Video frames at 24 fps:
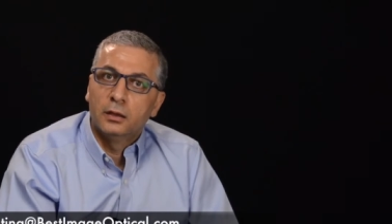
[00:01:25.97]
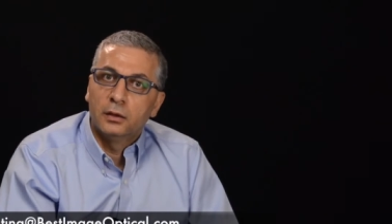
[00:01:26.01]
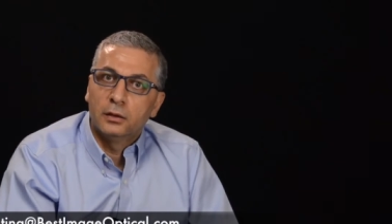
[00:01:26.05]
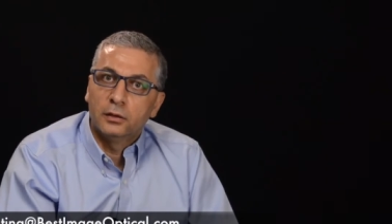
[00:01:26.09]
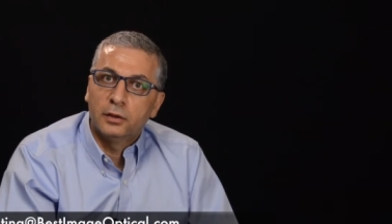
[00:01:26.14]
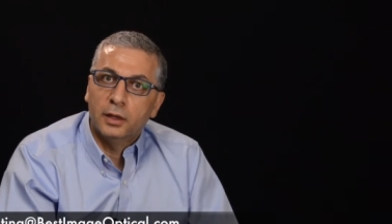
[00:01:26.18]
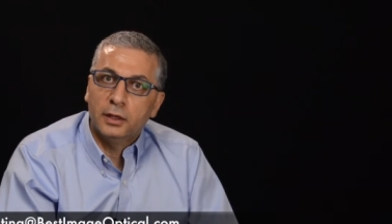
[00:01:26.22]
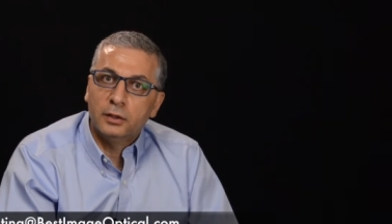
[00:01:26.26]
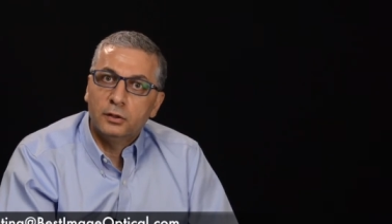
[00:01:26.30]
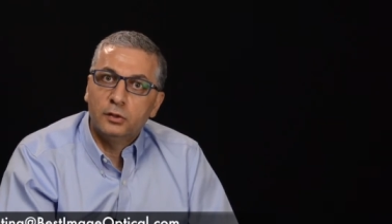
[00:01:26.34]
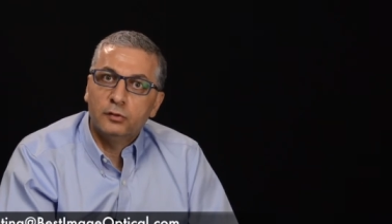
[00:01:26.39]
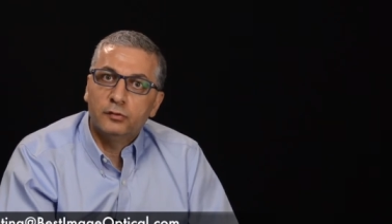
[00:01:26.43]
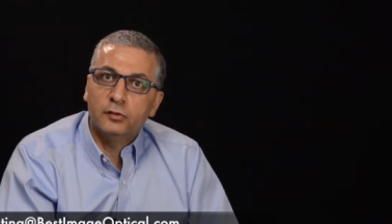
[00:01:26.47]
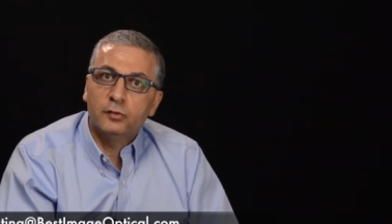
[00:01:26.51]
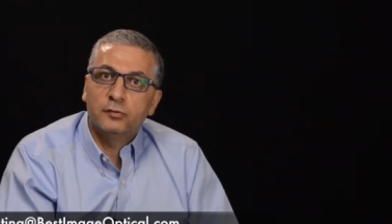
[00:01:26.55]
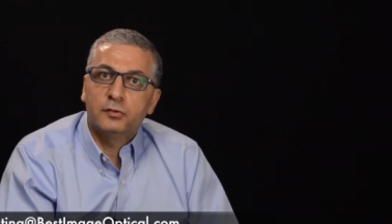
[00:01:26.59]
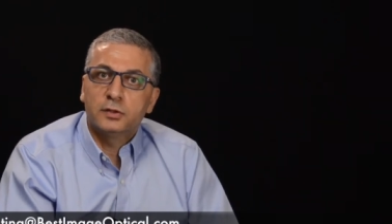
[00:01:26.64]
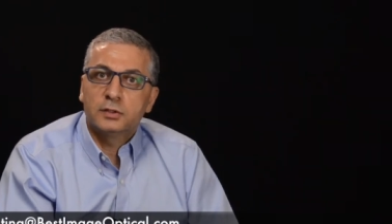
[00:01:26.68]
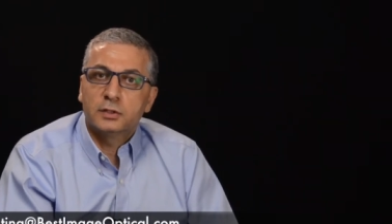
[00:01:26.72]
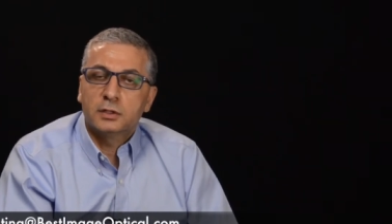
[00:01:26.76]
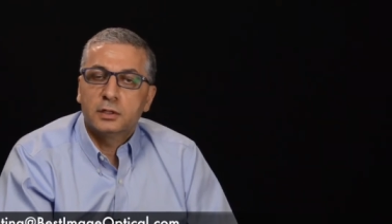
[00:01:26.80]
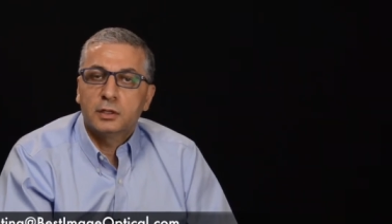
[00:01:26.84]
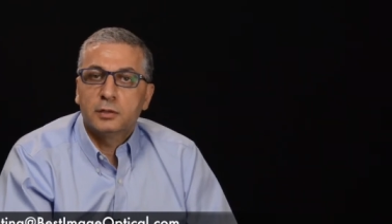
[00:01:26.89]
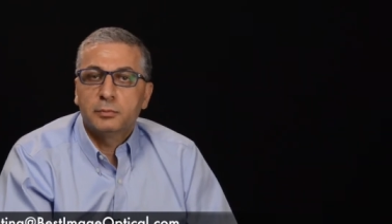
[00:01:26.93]
Thank you for
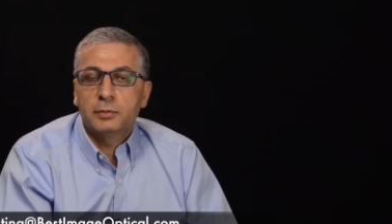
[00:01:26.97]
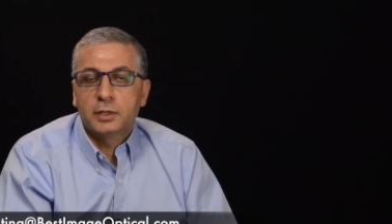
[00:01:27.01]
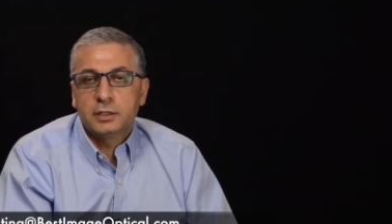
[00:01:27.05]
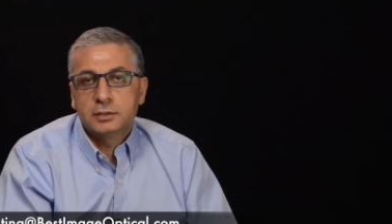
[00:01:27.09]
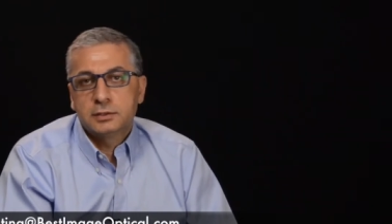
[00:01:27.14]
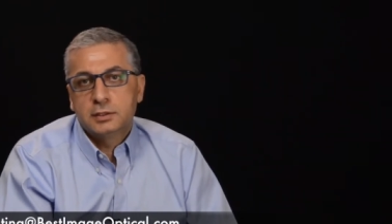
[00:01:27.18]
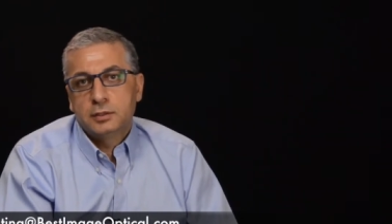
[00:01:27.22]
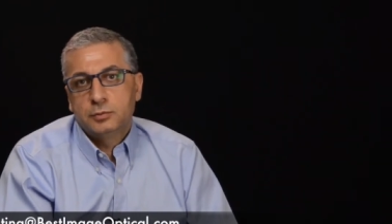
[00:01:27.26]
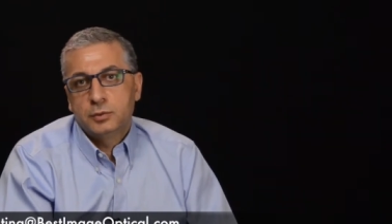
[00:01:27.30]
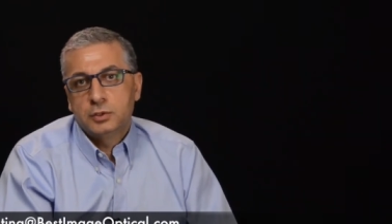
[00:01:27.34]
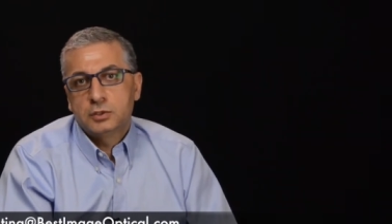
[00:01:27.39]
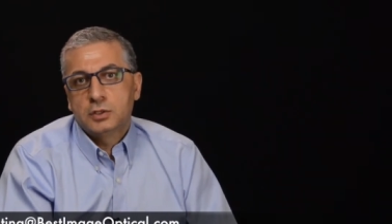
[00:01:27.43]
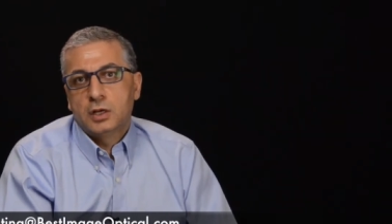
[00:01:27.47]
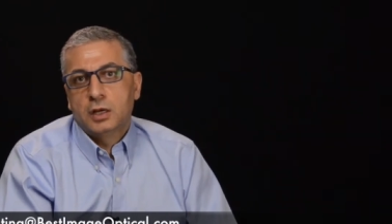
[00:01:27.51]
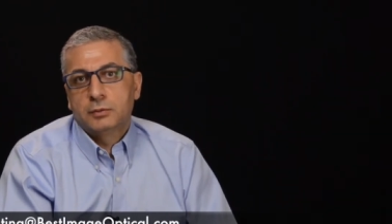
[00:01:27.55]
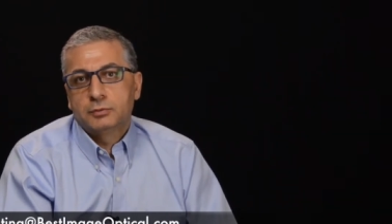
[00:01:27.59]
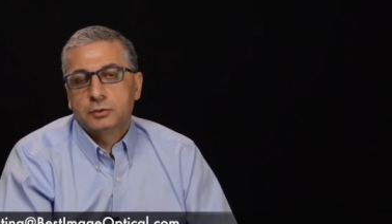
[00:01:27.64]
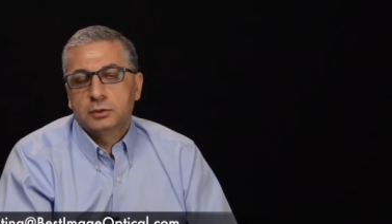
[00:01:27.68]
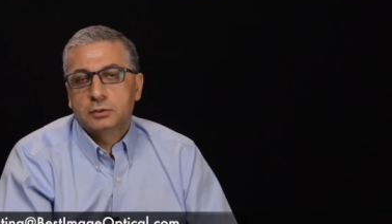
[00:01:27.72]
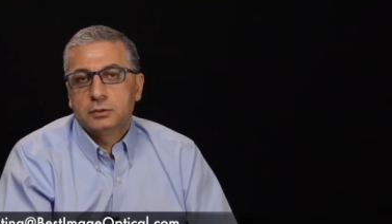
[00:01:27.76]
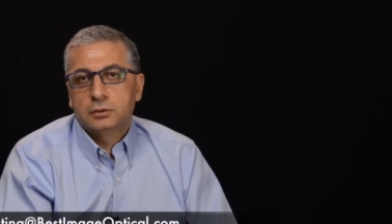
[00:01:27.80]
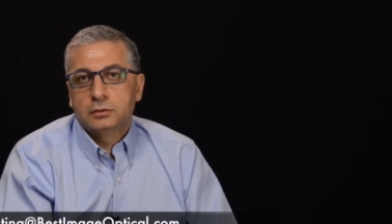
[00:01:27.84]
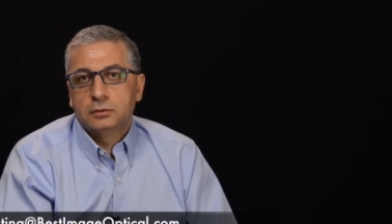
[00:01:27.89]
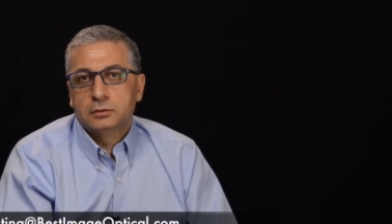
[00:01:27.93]
visiting Best Image
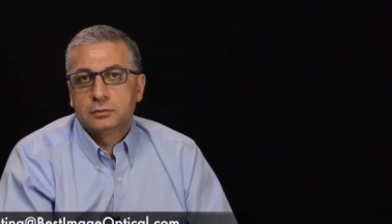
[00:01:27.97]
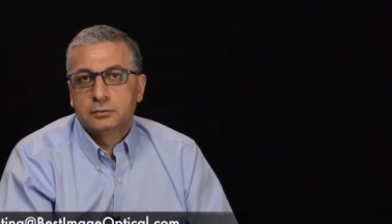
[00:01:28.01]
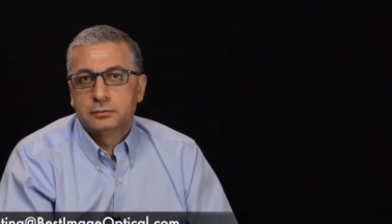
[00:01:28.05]
Optical.